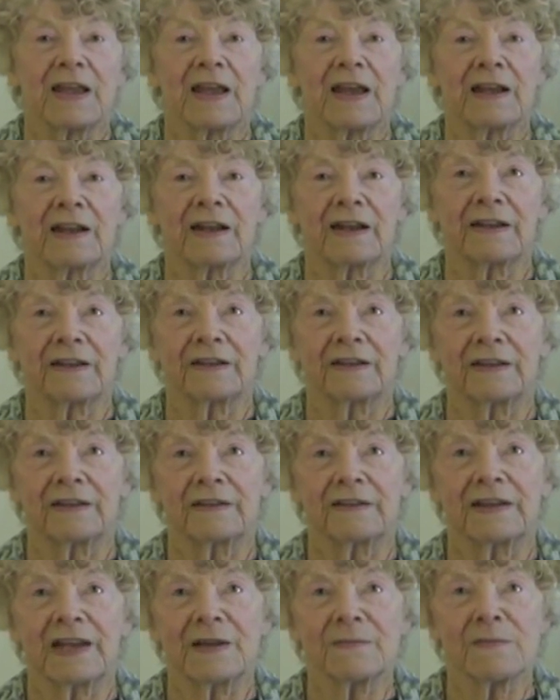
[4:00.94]
And I
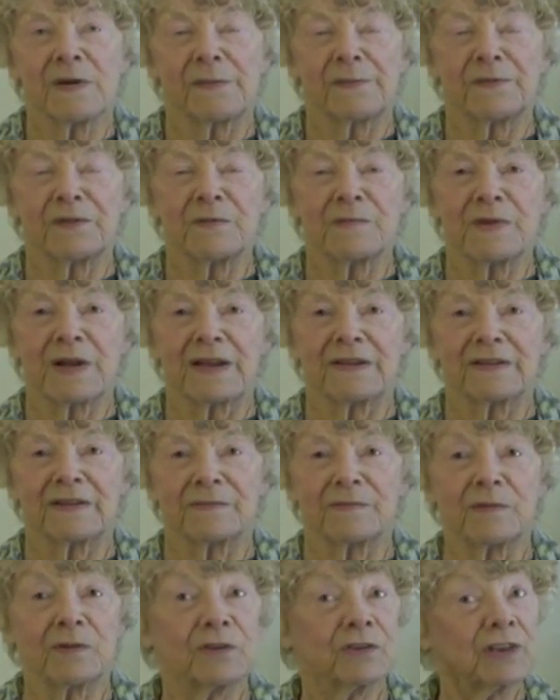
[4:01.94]
came up to him and I said,
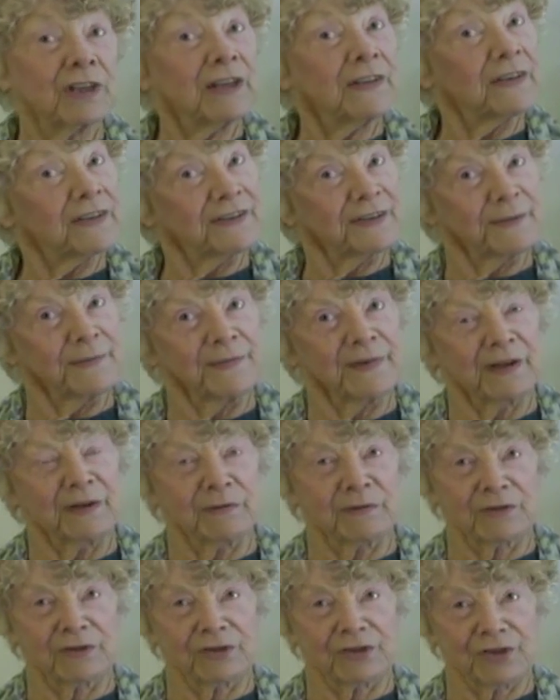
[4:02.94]
"Moshe, there's something I
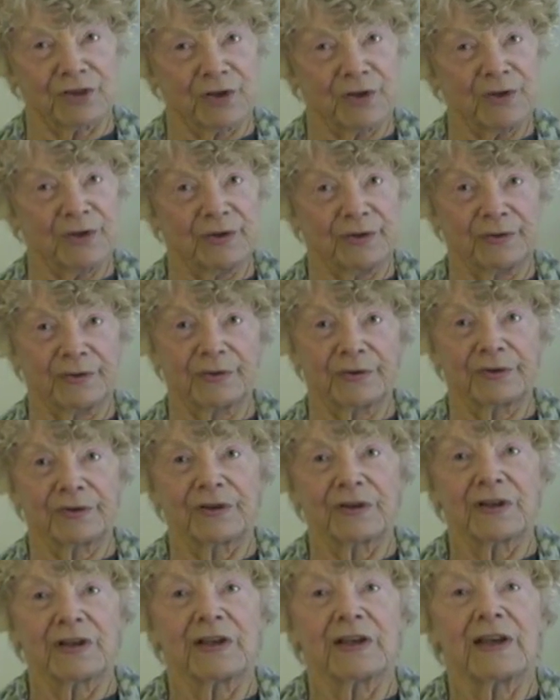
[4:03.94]
want to show you."
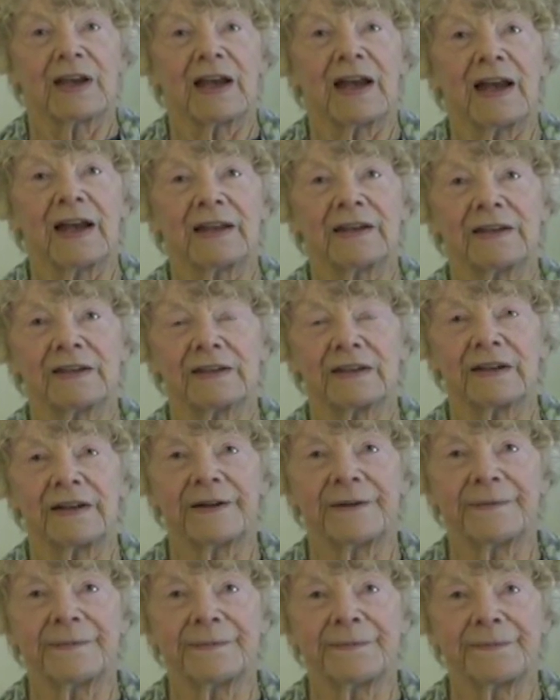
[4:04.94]

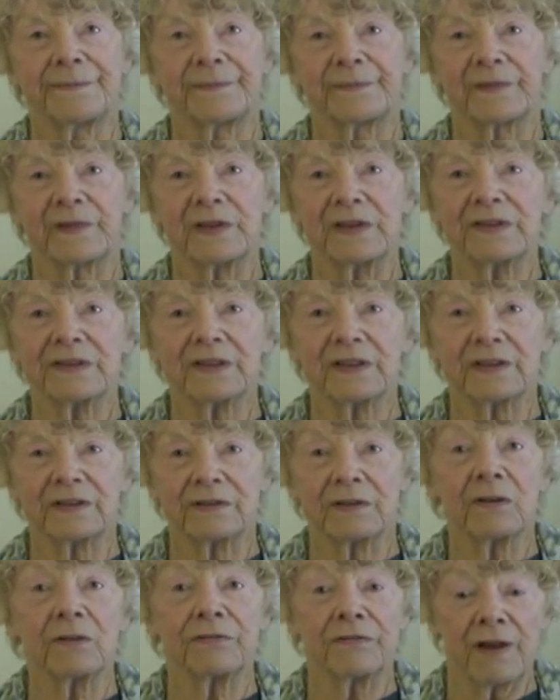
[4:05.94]
And he said,
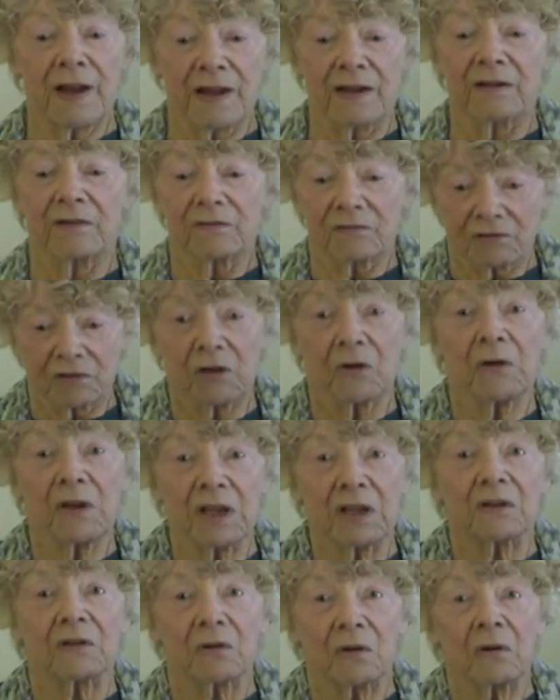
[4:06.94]
"Oh, fine, go
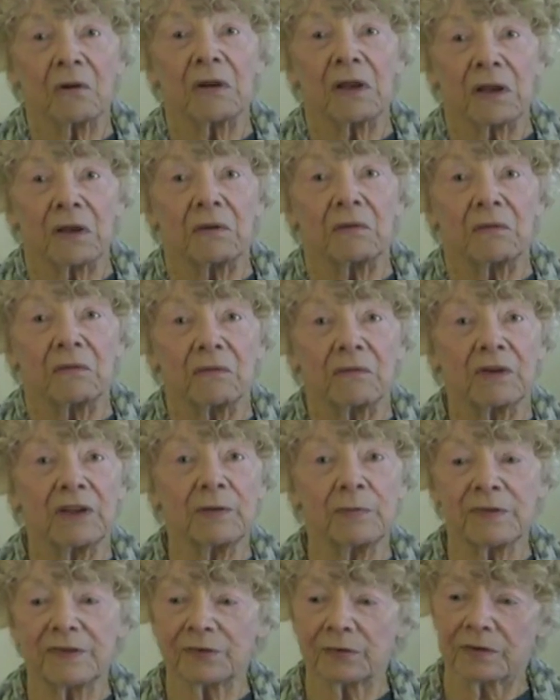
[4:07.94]
ahead.
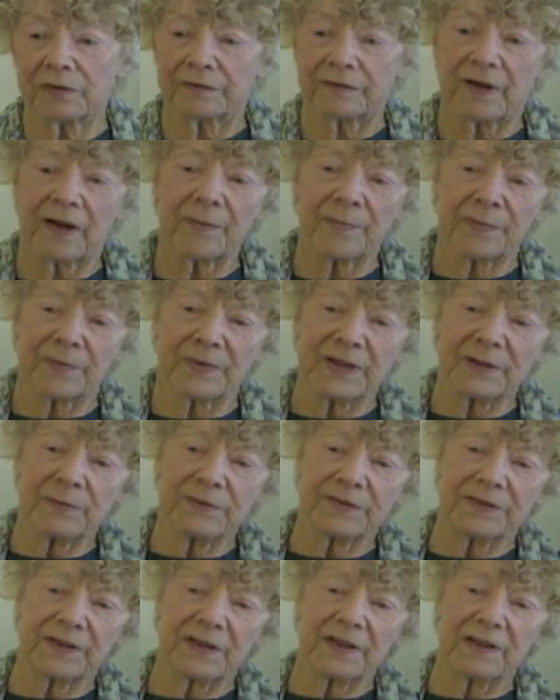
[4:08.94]
He was sort of up, he was
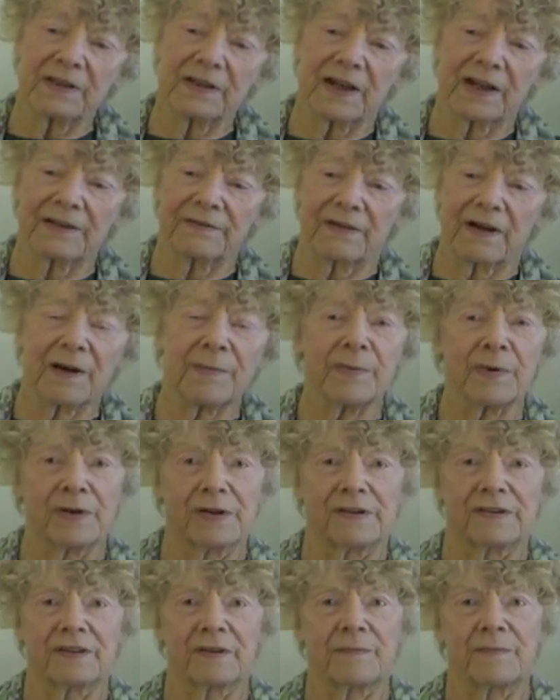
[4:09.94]
sitting kind of up
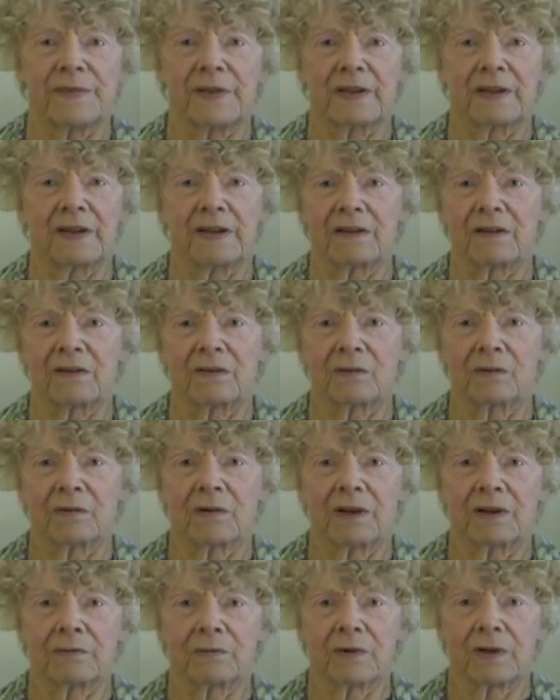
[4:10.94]
on something, I don't know
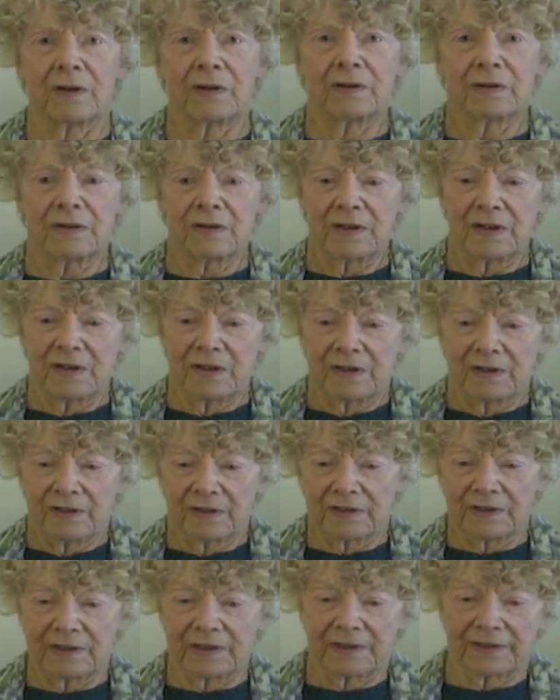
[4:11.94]
quite what,
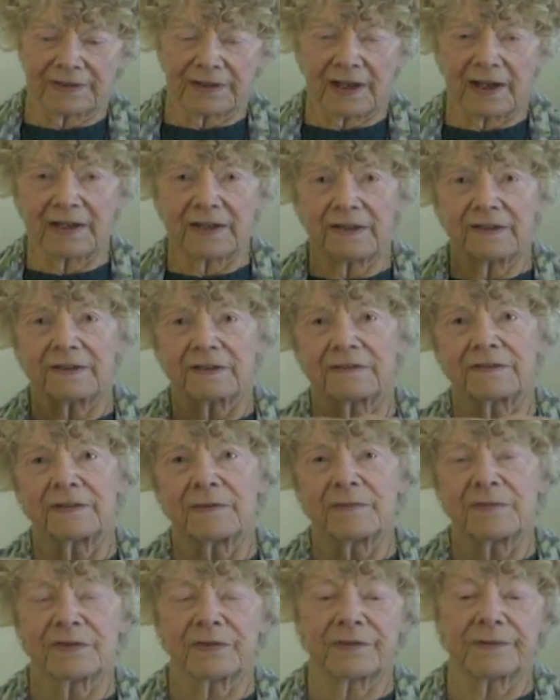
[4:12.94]
a little dais of
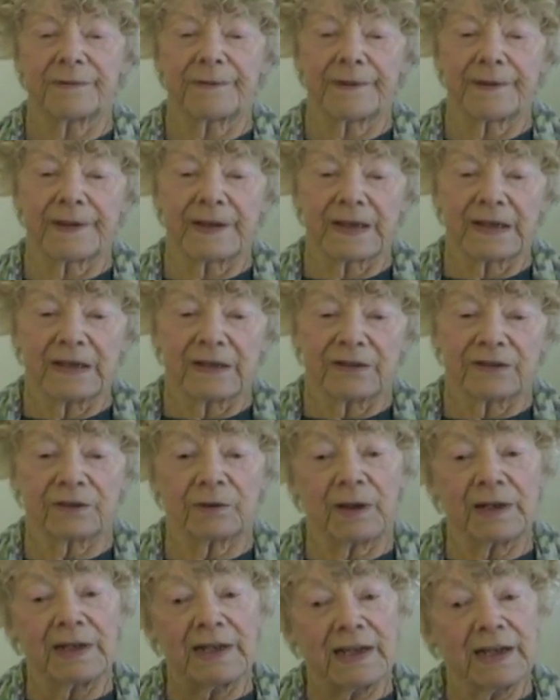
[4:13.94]
some sort. So
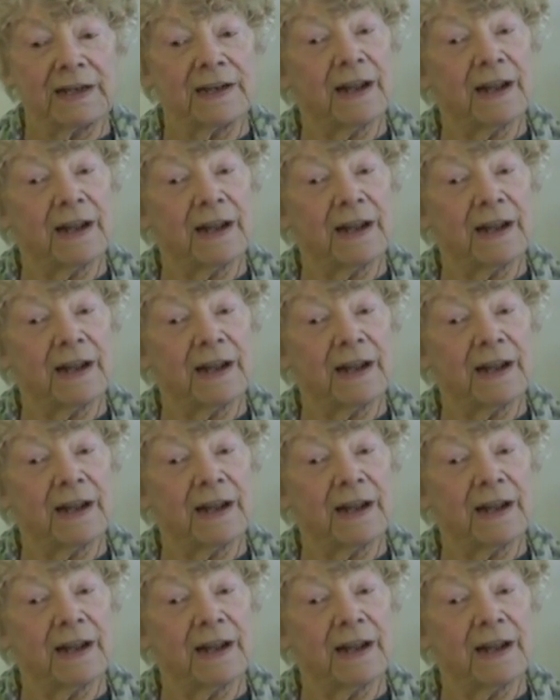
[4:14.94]
I lay